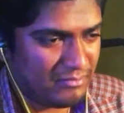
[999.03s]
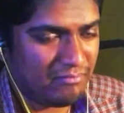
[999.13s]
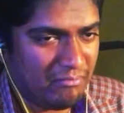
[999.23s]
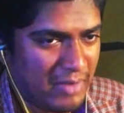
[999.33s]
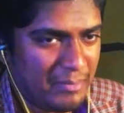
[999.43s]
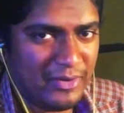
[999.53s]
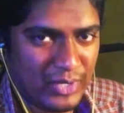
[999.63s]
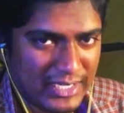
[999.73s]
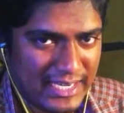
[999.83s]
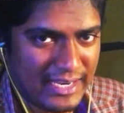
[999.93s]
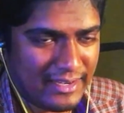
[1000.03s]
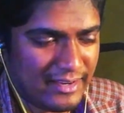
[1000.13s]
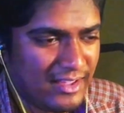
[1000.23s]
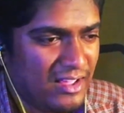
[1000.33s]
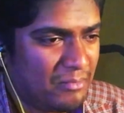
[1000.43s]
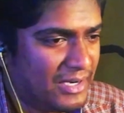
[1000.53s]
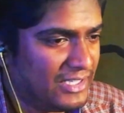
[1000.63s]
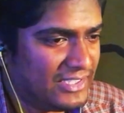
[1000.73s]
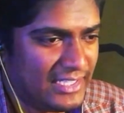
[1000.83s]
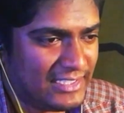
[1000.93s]
maybe we did, but
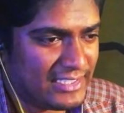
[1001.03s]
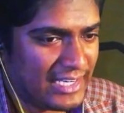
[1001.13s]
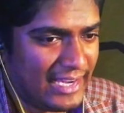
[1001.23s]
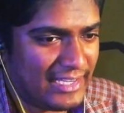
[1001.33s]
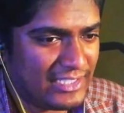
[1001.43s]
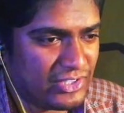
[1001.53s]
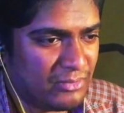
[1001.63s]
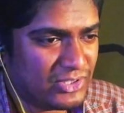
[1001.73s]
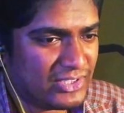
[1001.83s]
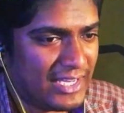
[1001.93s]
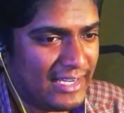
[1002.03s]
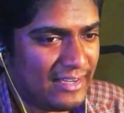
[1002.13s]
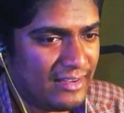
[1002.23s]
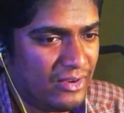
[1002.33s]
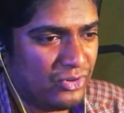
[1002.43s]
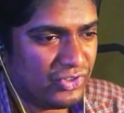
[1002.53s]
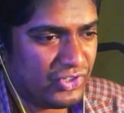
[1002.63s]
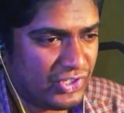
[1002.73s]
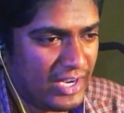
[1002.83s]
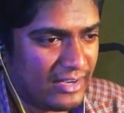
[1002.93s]
it's like, it's almost like, oh
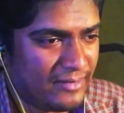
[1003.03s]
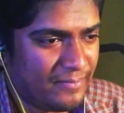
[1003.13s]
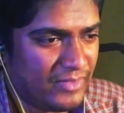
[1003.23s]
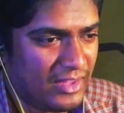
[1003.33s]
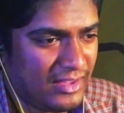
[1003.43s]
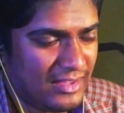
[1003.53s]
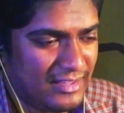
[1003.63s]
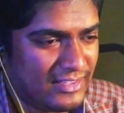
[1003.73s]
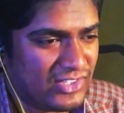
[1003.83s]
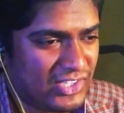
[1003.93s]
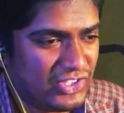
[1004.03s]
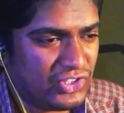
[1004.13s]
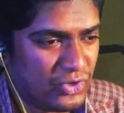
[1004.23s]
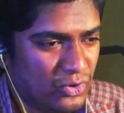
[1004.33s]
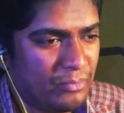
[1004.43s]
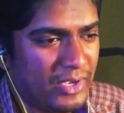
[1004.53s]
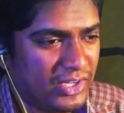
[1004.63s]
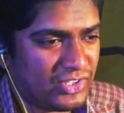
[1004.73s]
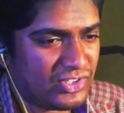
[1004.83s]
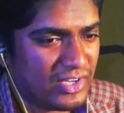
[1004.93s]
shit, it's too
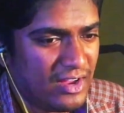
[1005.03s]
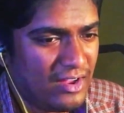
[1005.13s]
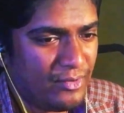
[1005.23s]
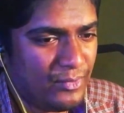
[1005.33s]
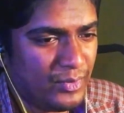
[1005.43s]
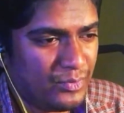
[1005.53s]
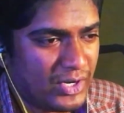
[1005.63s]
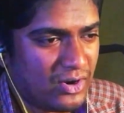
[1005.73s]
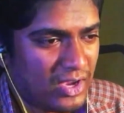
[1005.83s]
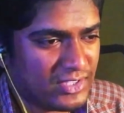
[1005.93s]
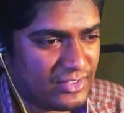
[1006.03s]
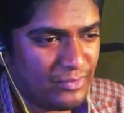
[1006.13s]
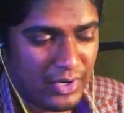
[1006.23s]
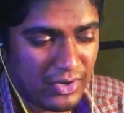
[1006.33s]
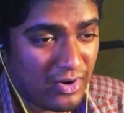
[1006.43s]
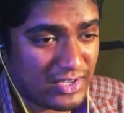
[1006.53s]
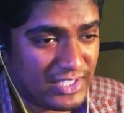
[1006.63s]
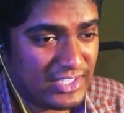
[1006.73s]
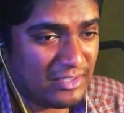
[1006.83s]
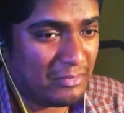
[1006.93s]
much. We're
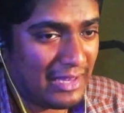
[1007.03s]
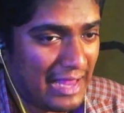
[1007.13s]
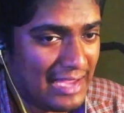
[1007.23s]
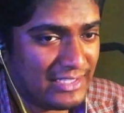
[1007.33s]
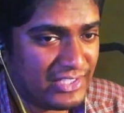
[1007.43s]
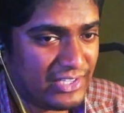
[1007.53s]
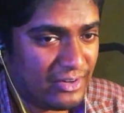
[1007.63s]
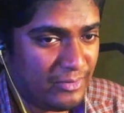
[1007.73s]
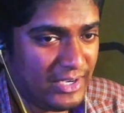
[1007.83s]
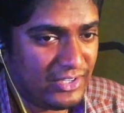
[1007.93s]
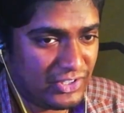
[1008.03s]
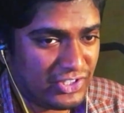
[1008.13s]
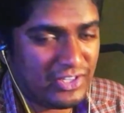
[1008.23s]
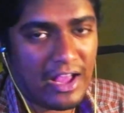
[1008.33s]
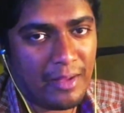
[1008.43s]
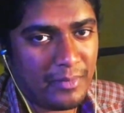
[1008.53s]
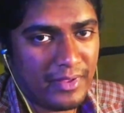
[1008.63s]
crossing some lines here. We need to stop.